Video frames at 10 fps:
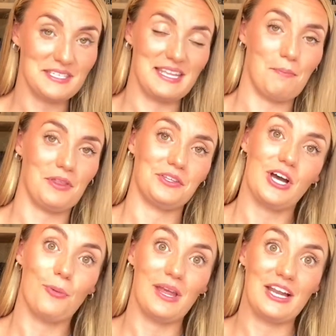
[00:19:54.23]
and then by the
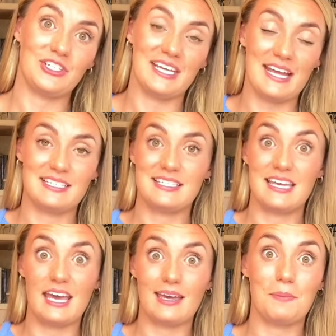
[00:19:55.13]
time we actually get to
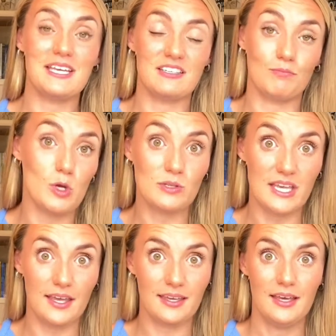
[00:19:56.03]
singing a piece of
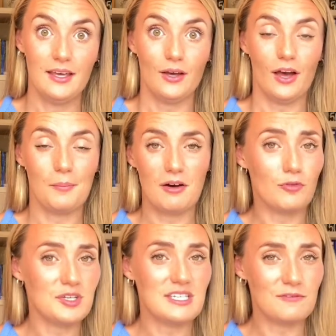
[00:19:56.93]
music, our
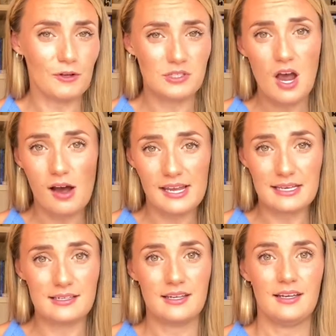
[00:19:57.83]
voices feel tired.